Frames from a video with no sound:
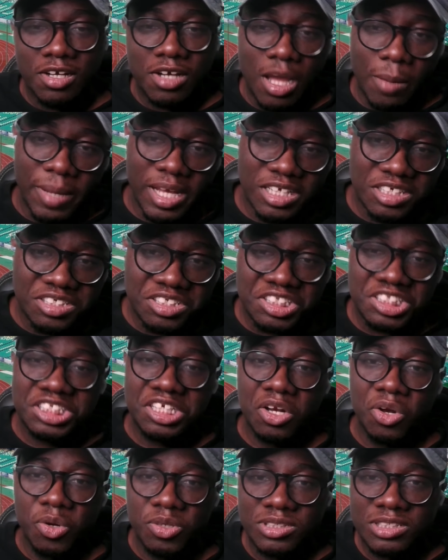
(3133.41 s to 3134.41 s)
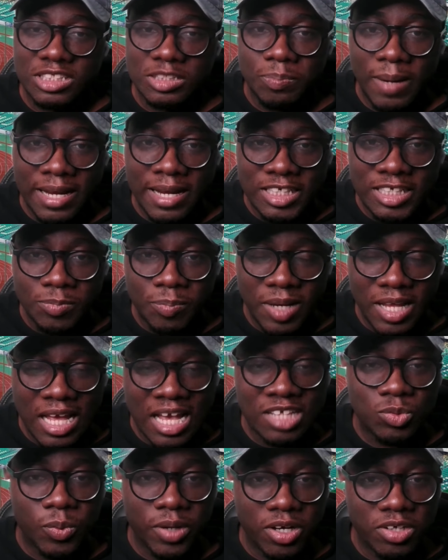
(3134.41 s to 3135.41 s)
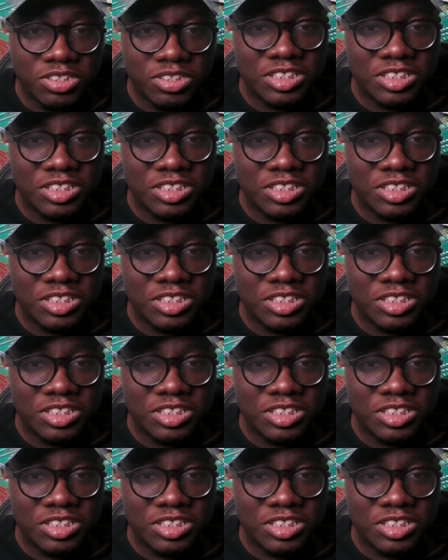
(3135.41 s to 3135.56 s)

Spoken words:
I mean, she knows the Spanish players well.